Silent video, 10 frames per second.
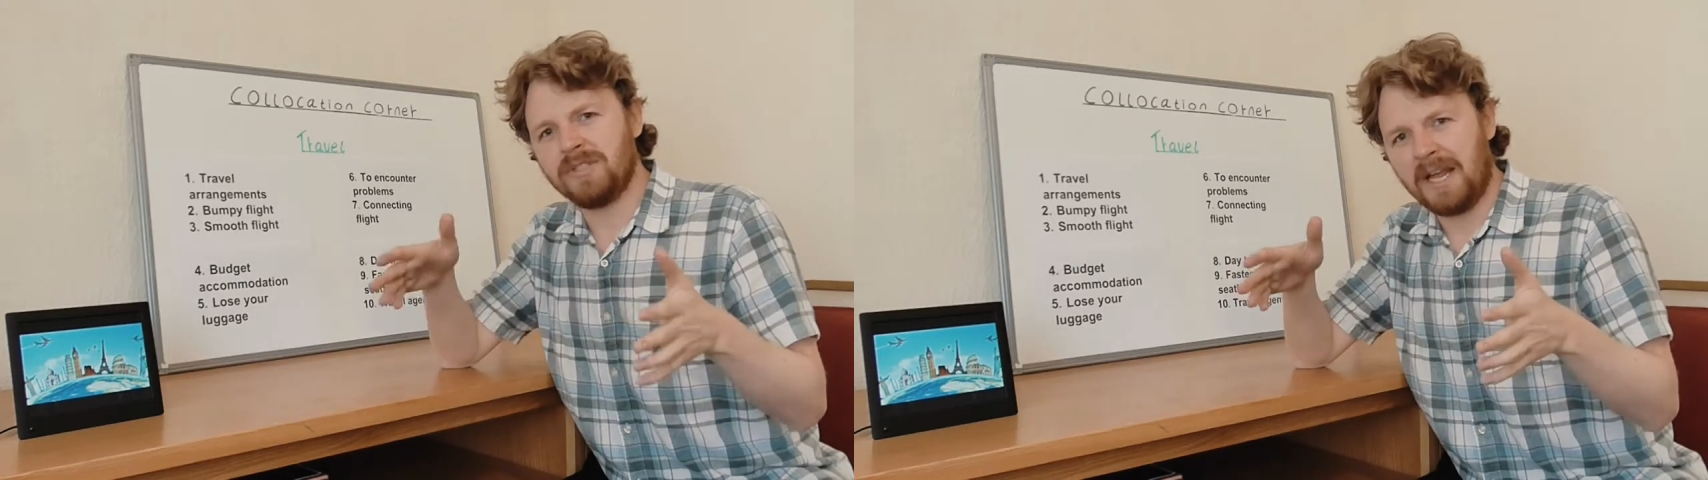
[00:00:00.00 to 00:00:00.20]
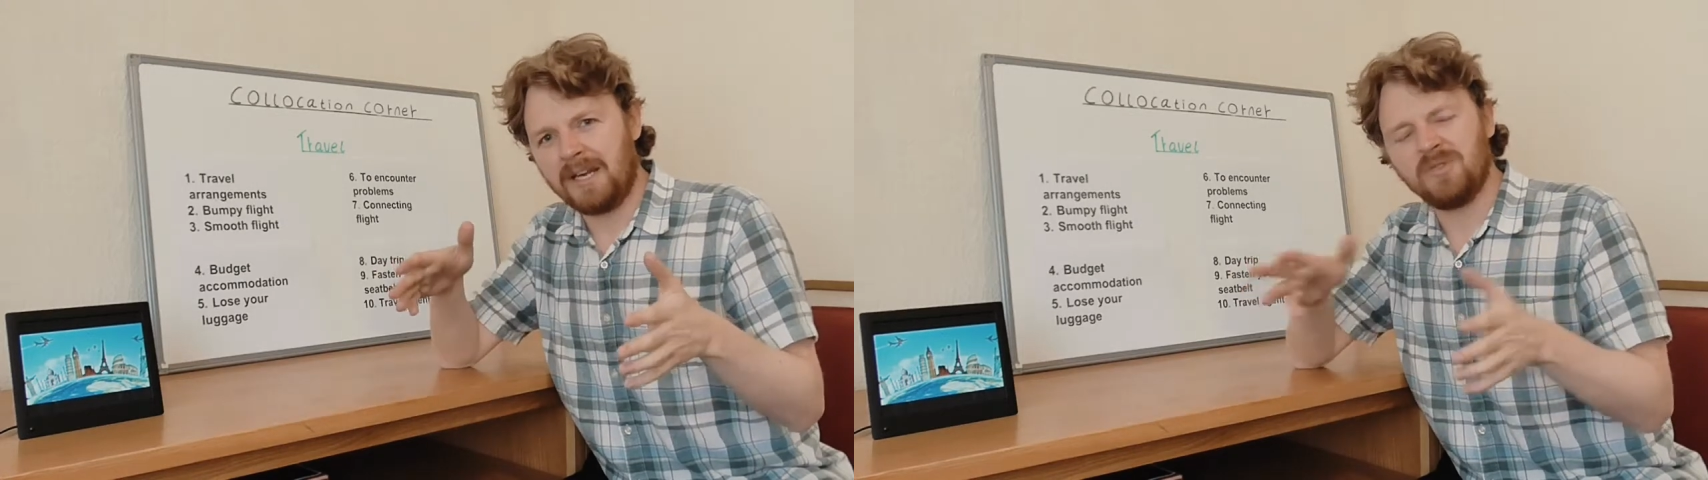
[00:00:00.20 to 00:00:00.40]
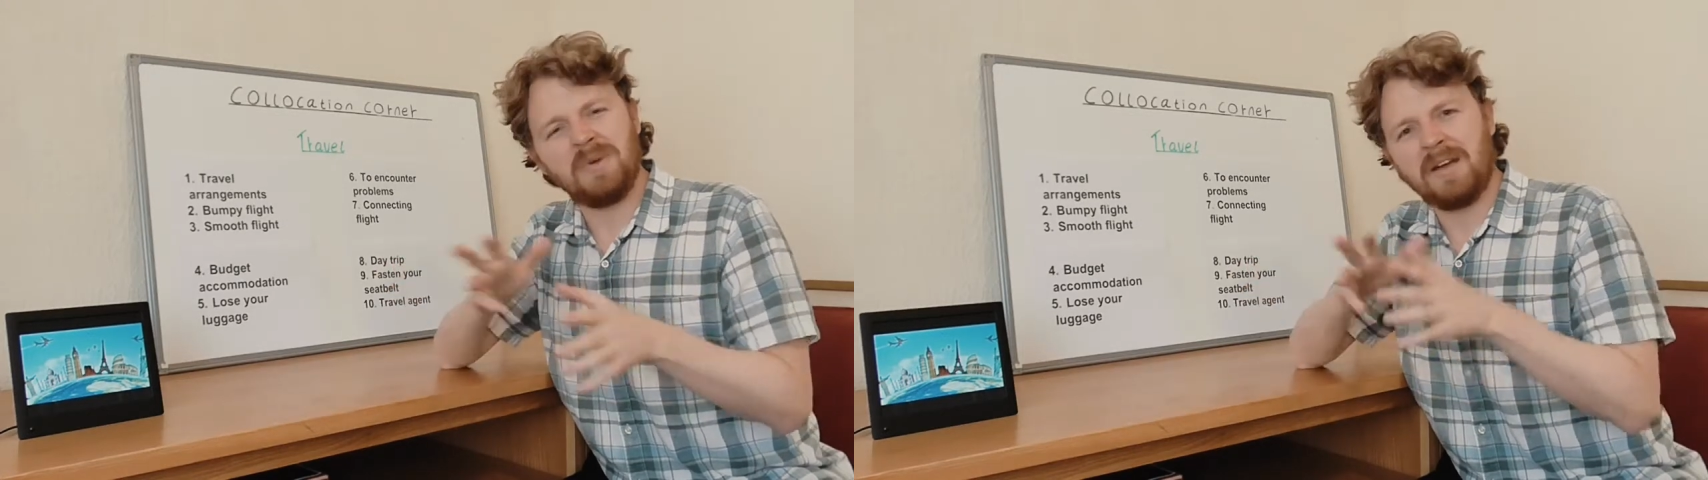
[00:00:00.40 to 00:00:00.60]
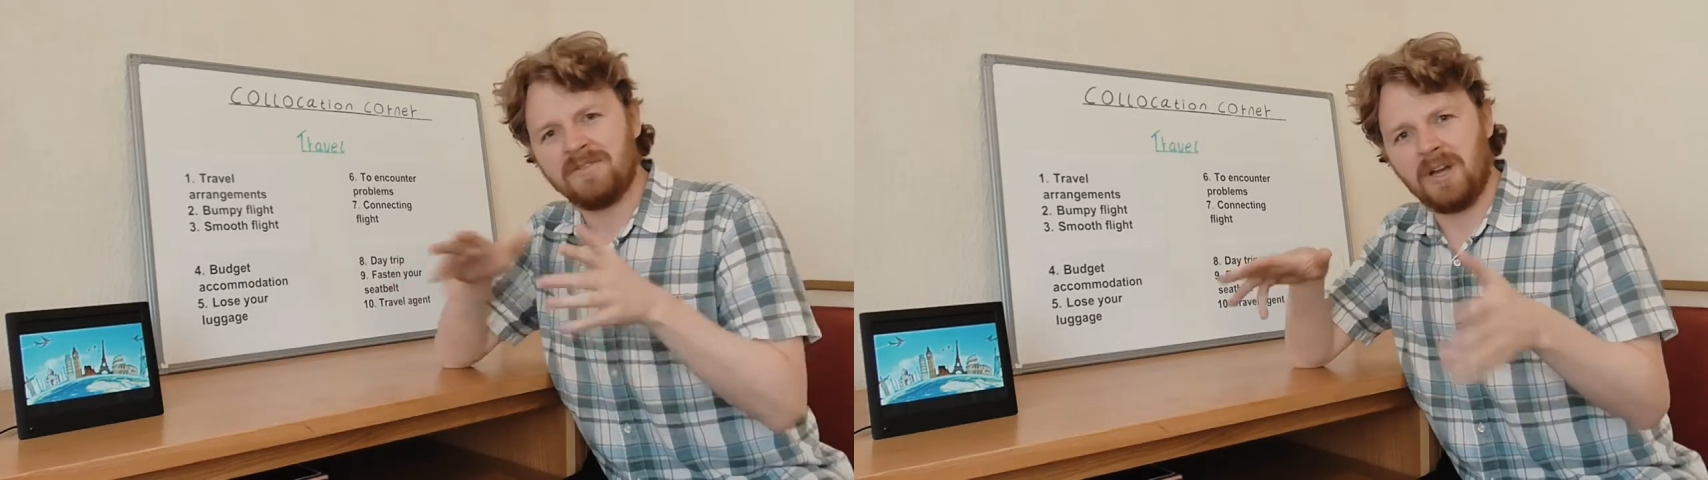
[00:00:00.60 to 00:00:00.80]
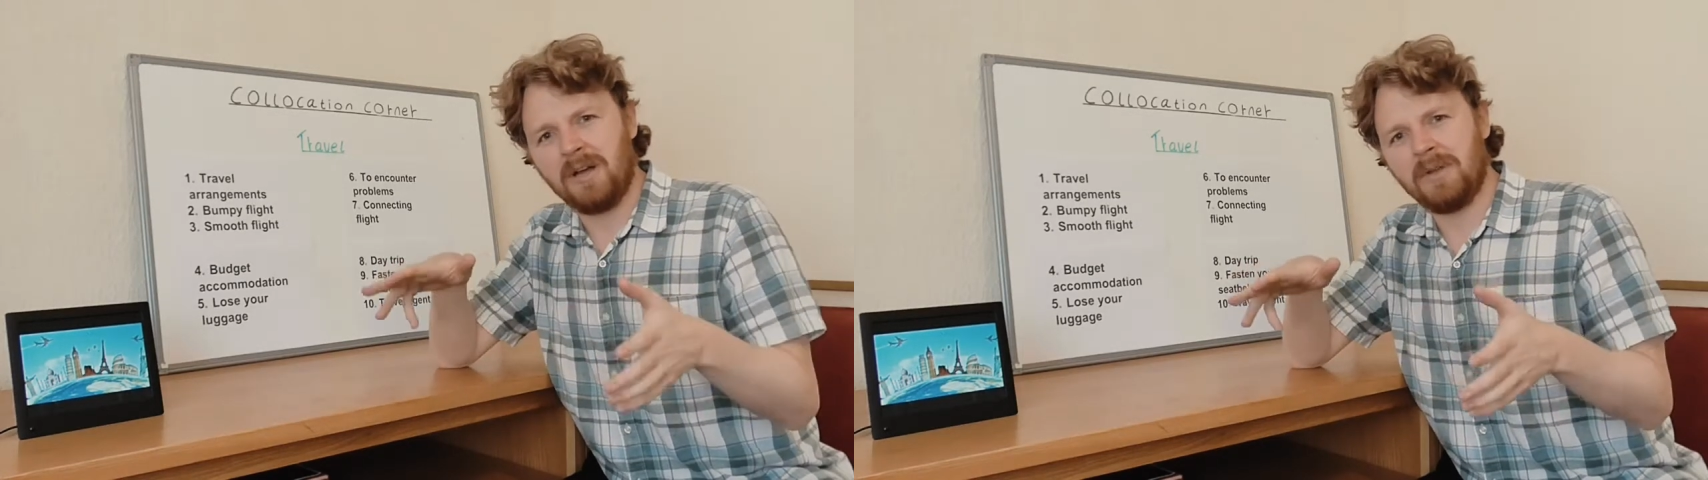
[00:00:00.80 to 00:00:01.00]
10 because we
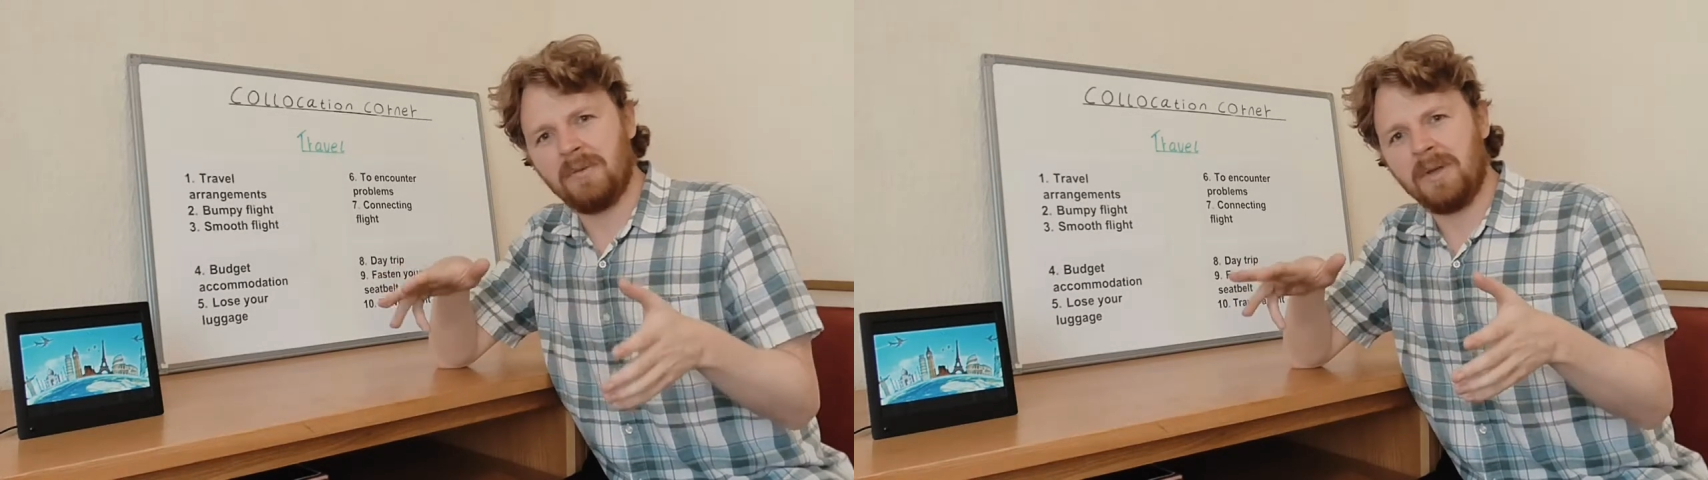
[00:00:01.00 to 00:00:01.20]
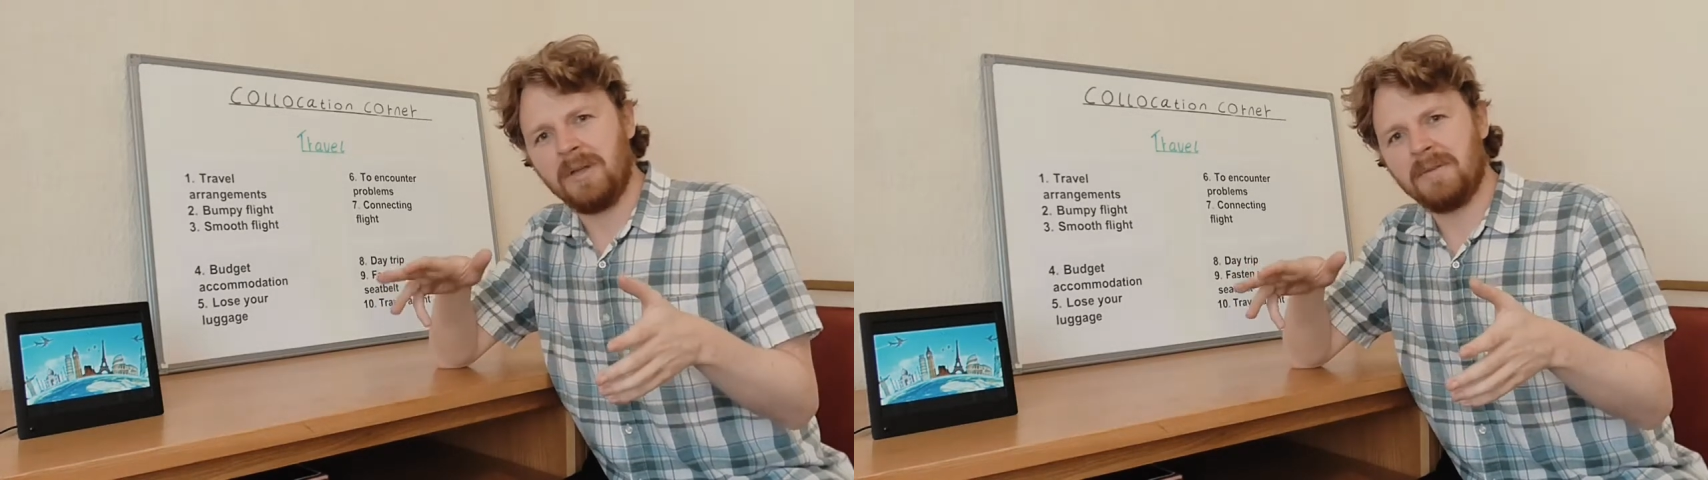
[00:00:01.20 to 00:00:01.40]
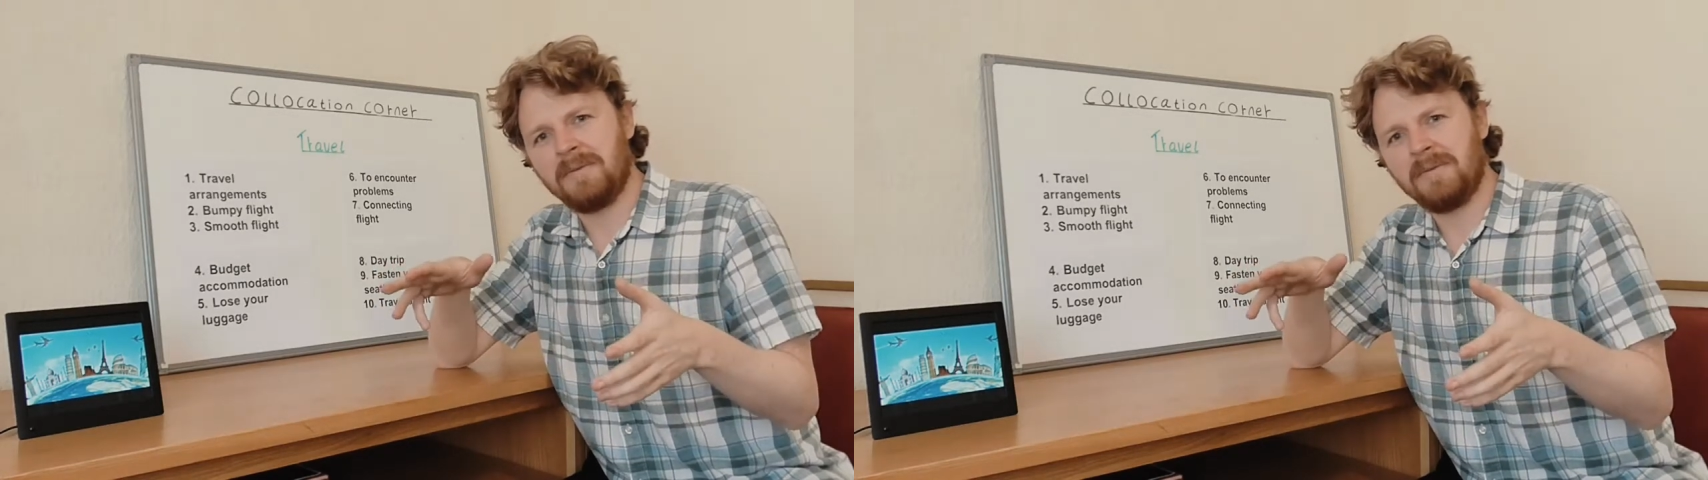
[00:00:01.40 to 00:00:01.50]
have time, don't we?